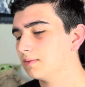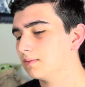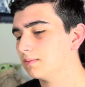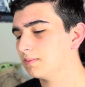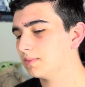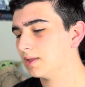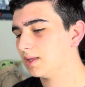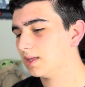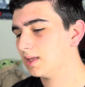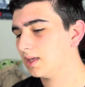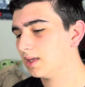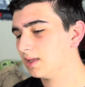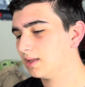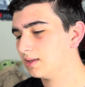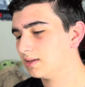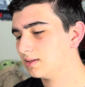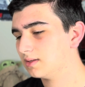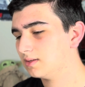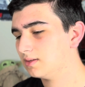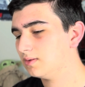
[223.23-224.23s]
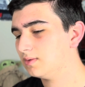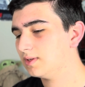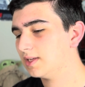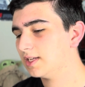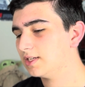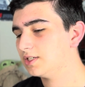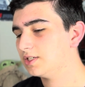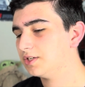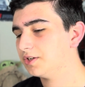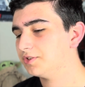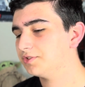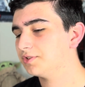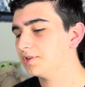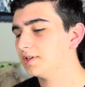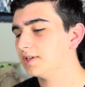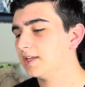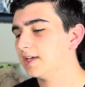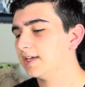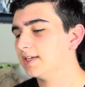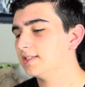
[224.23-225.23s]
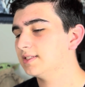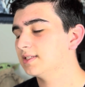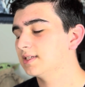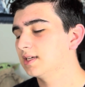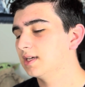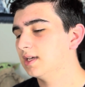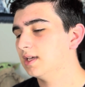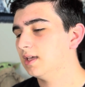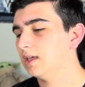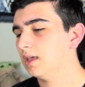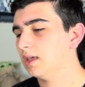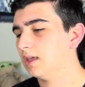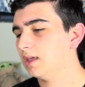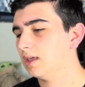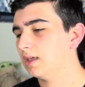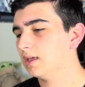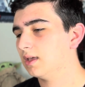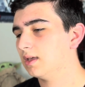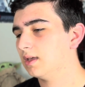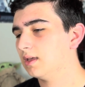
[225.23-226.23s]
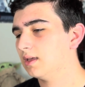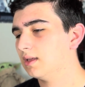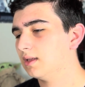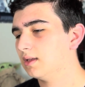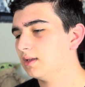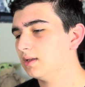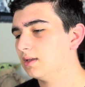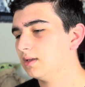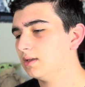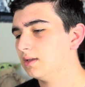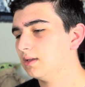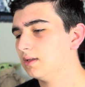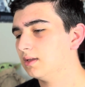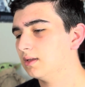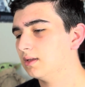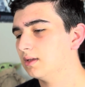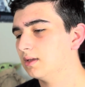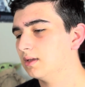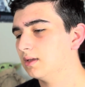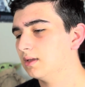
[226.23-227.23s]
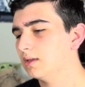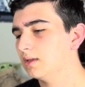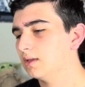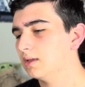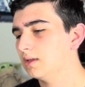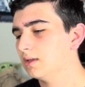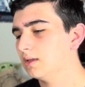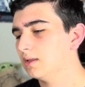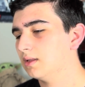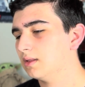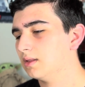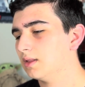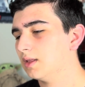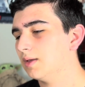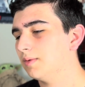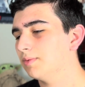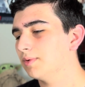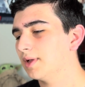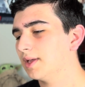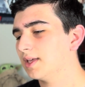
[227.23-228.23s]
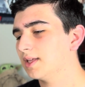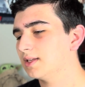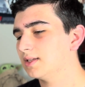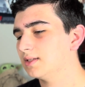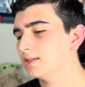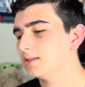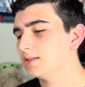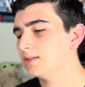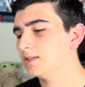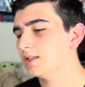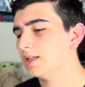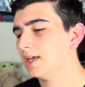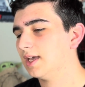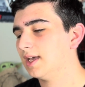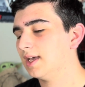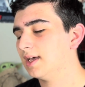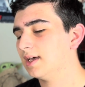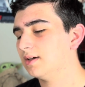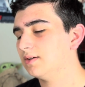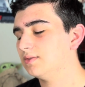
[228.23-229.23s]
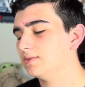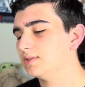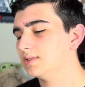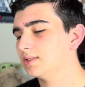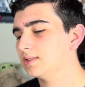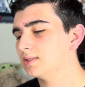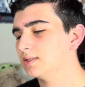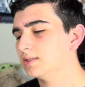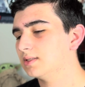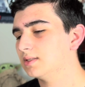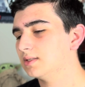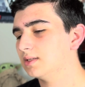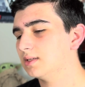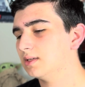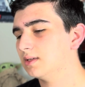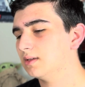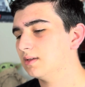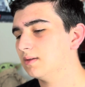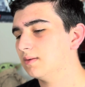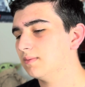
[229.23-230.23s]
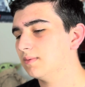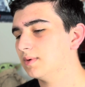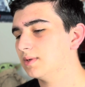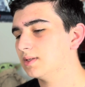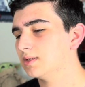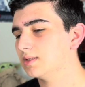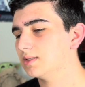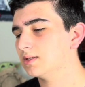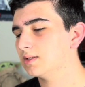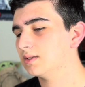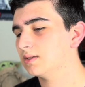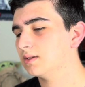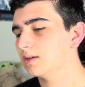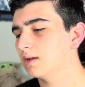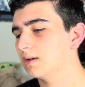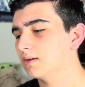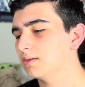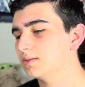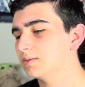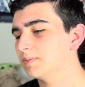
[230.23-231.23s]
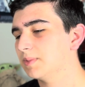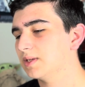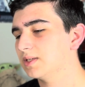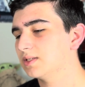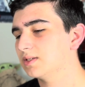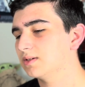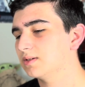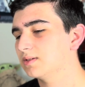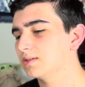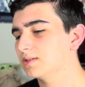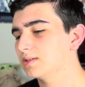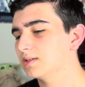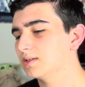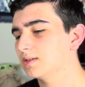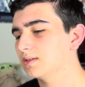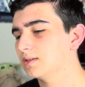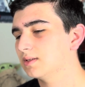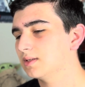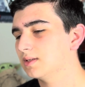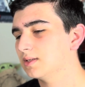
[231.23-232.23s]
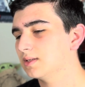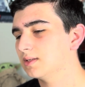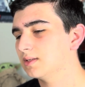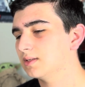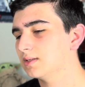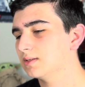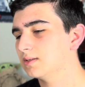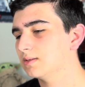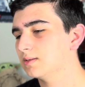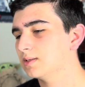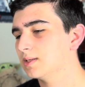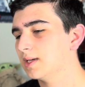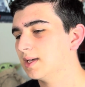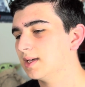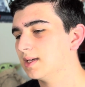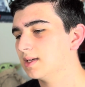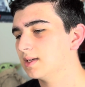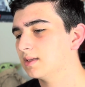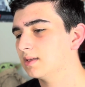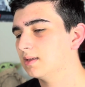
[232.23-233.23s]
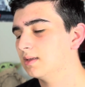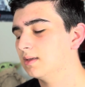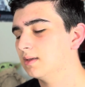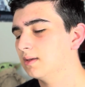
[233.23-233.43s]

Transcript: linking two dead children, nice, and they break into that house. It's Ghostbusters tag.